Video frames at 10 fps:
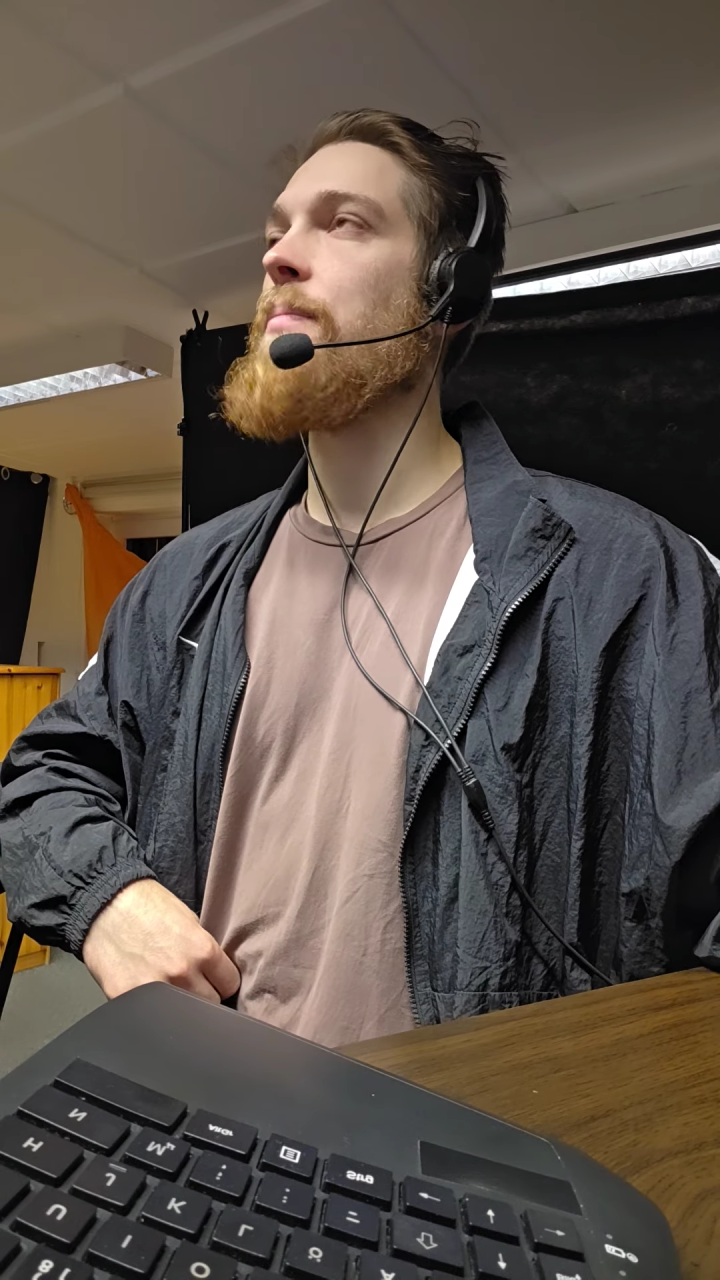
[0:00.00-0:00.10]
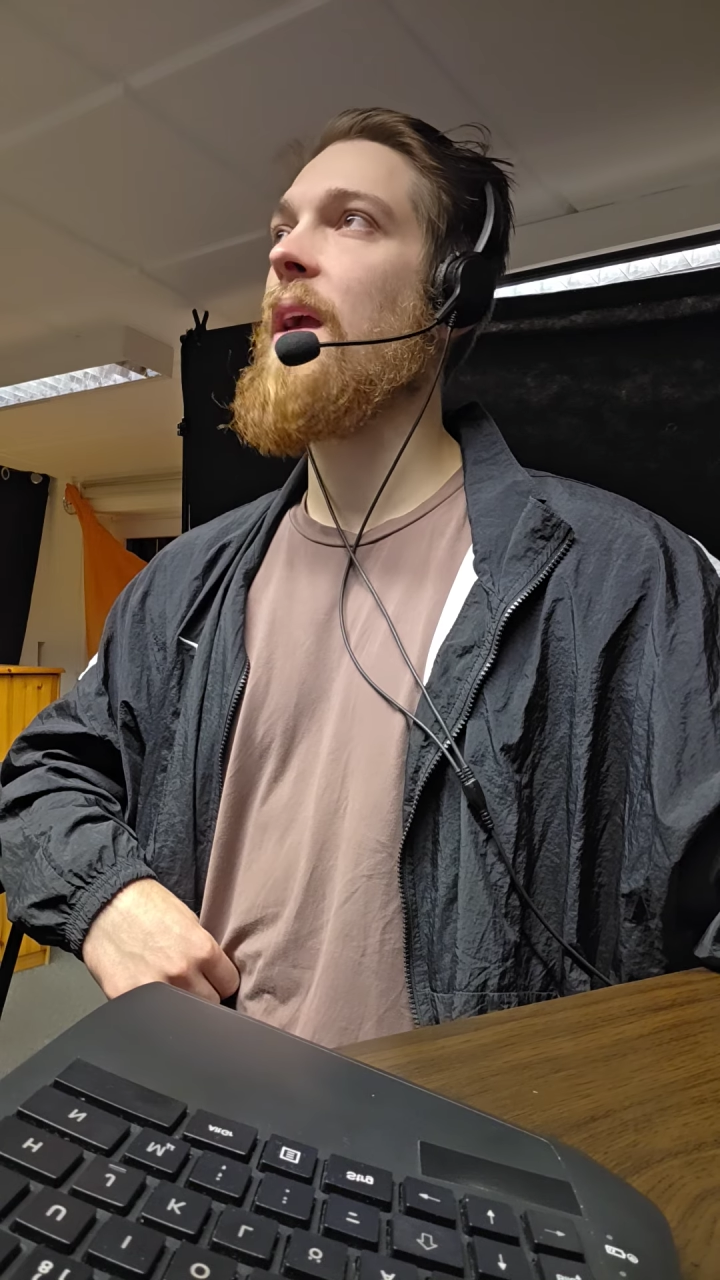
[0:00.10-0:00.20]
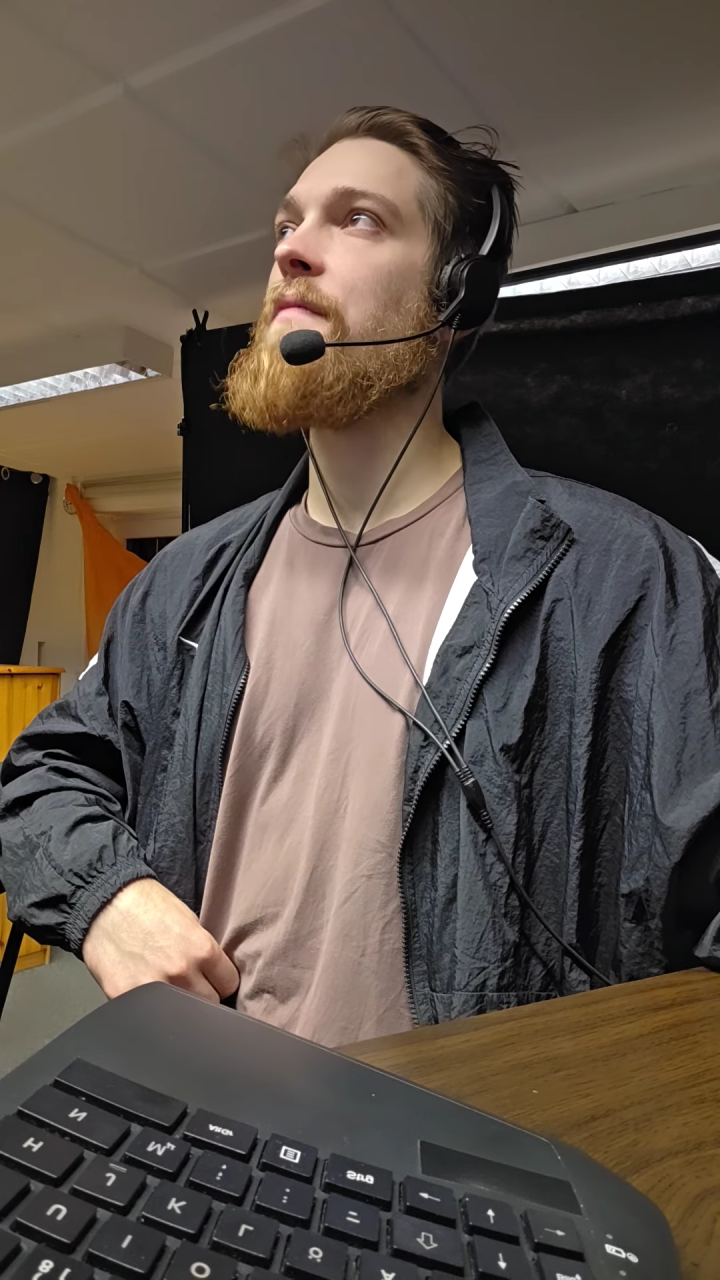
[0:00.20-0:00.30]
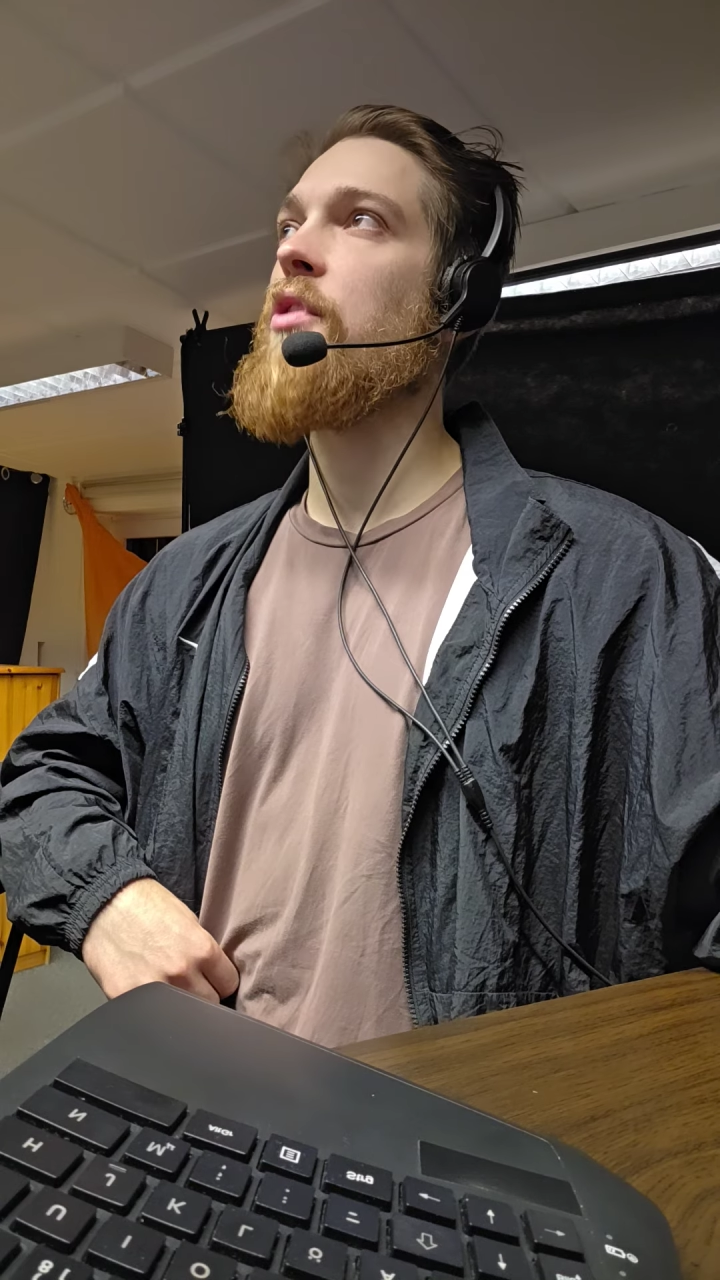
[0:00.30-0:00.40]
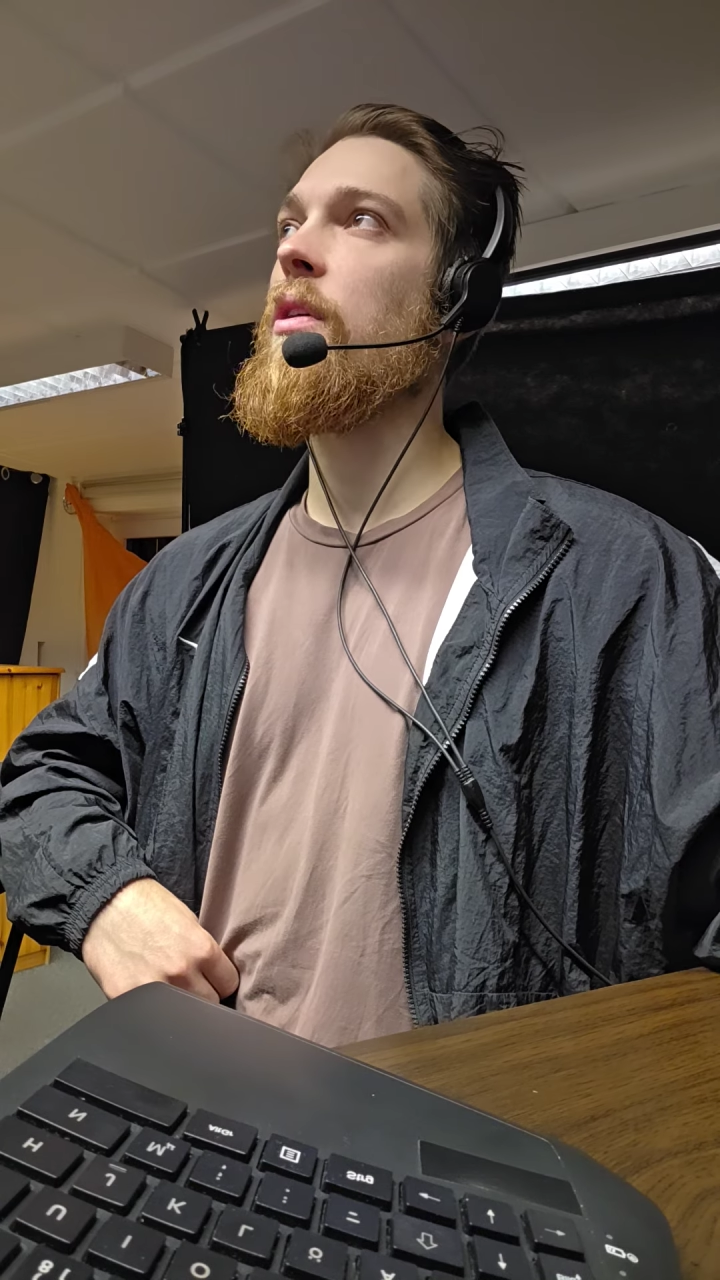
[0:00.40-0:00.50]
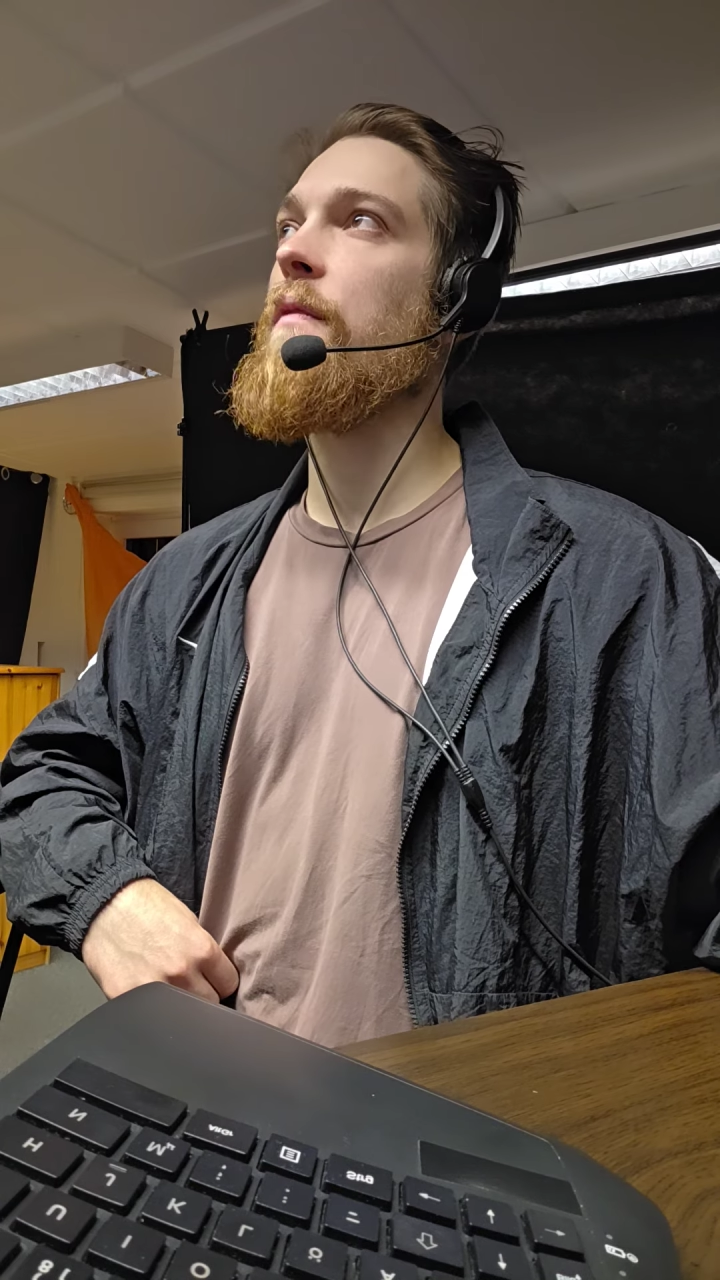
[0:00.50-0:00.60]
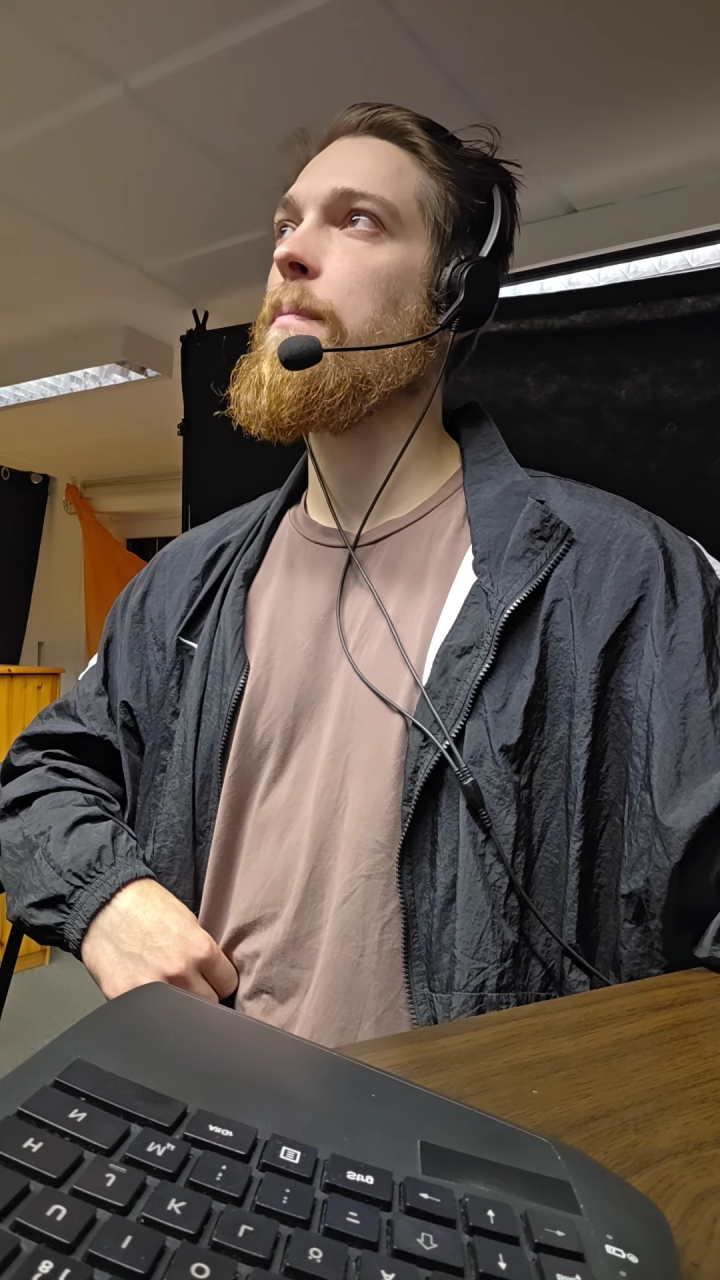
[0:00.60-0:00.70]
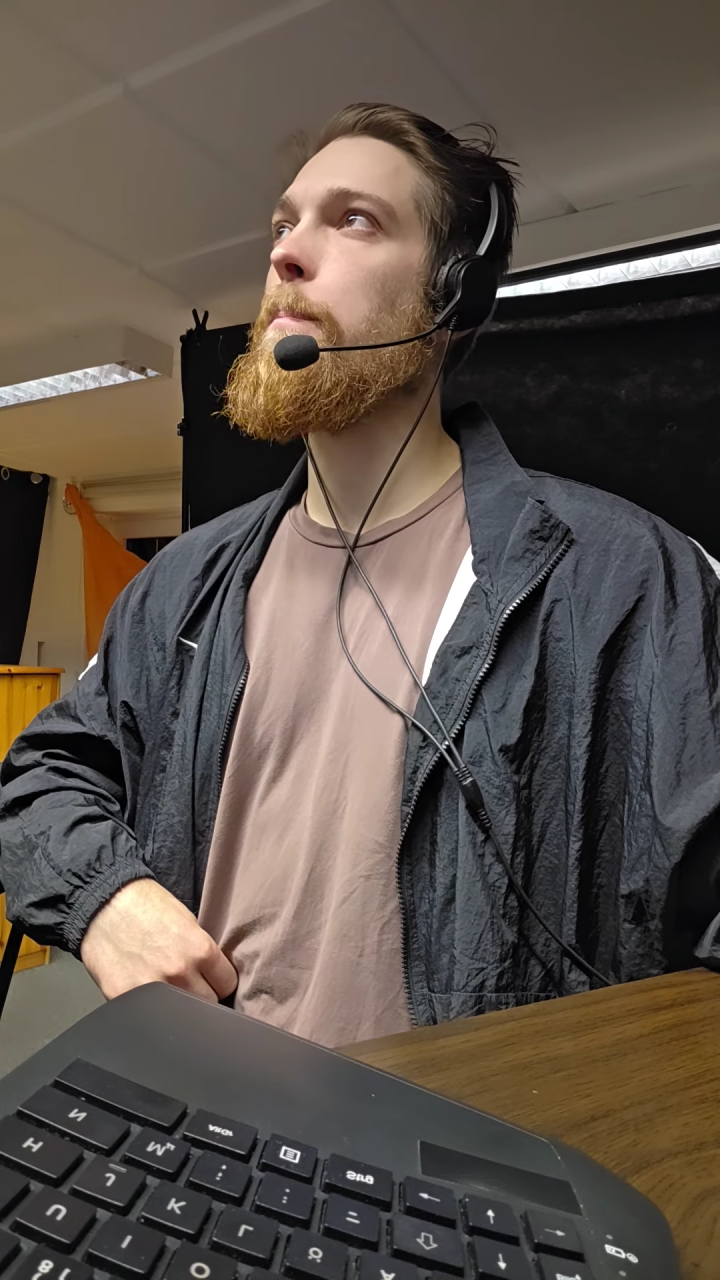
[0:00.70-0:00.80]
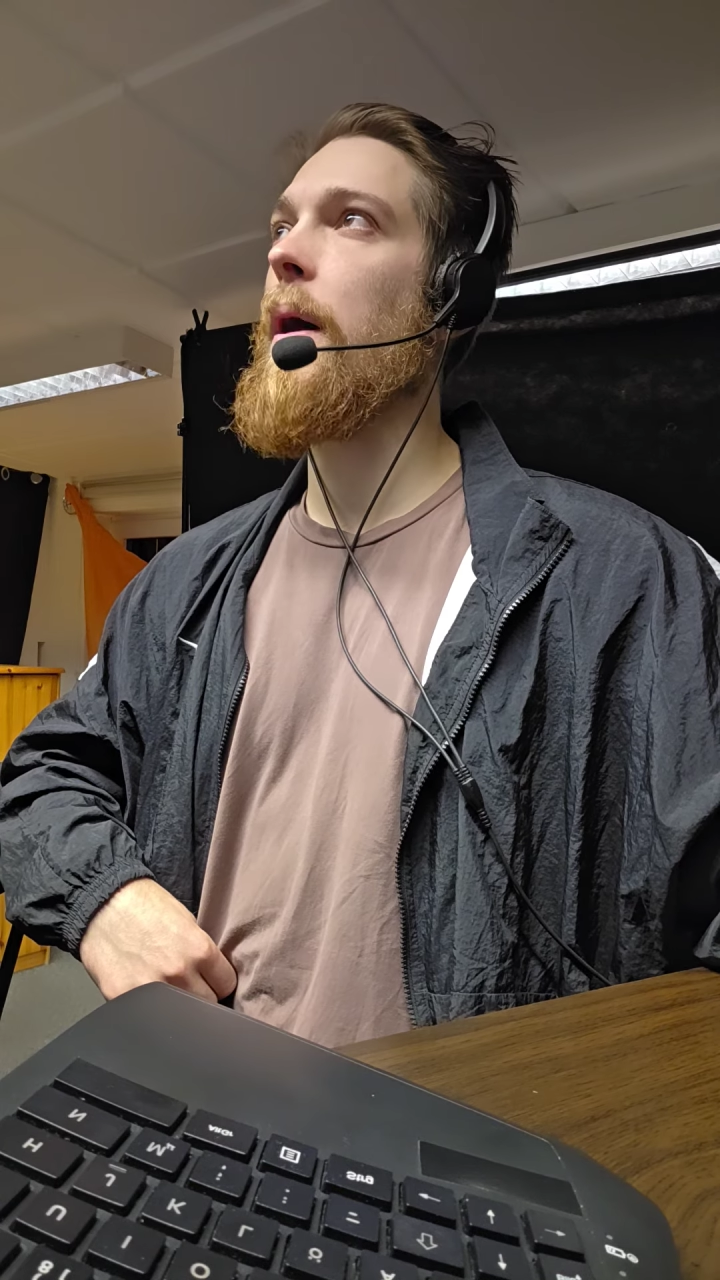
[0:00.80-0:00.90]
and behavioral